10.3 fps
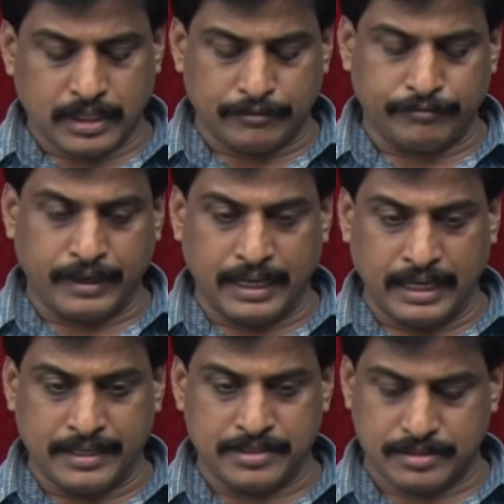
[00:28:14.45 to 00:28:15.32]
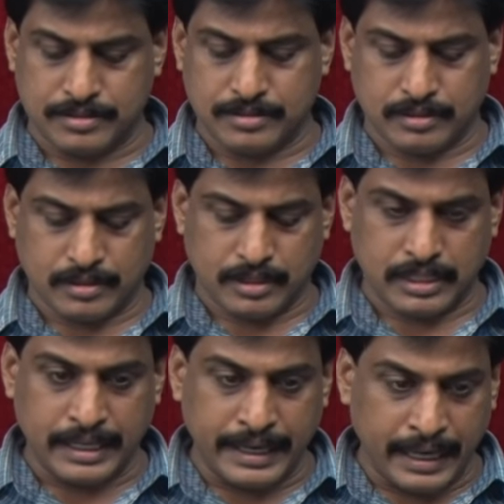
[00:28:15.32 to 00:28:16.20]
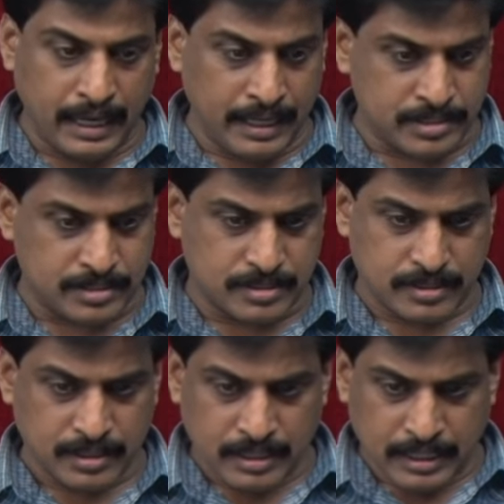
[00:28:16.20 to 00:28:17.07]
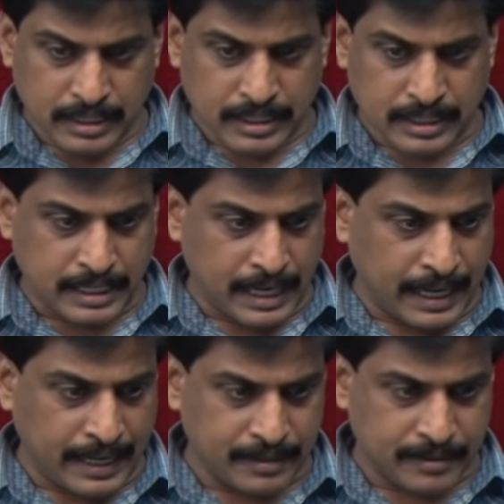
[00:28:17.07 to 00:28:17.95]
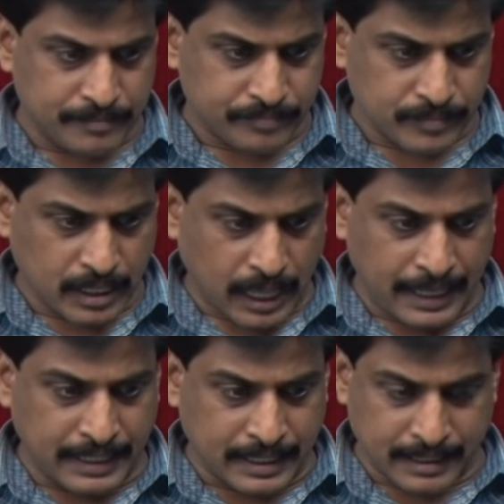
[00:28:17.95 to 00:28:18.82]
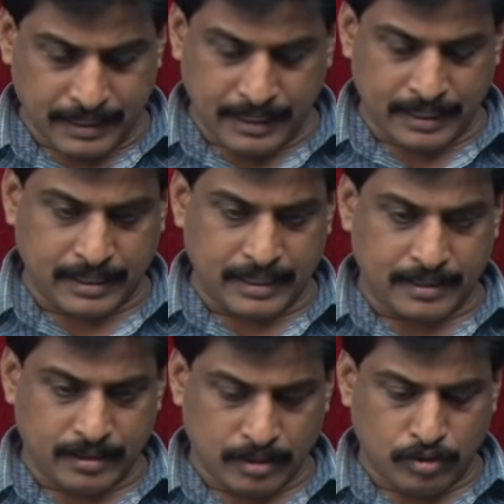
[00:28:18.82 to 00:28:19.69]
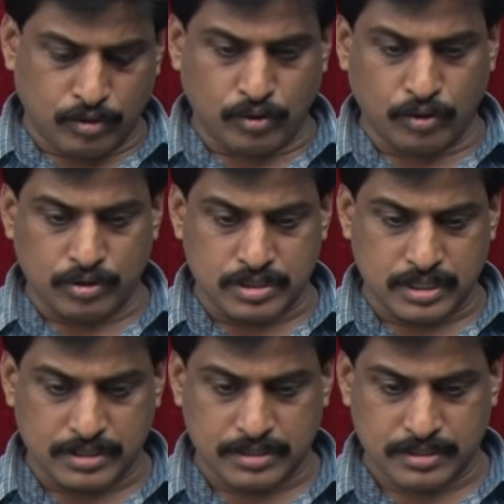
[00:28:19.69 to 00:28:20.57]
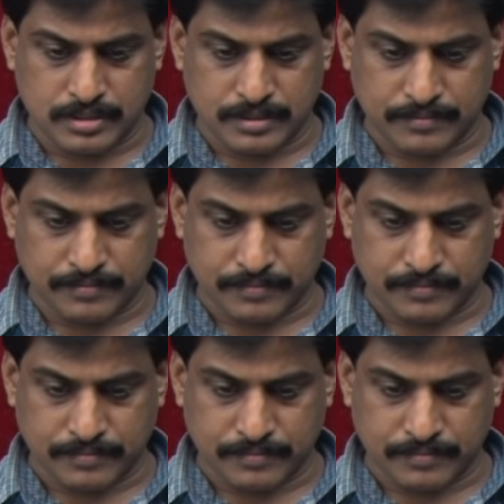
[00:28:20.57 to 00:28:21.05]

The file is ls cat, I created courses.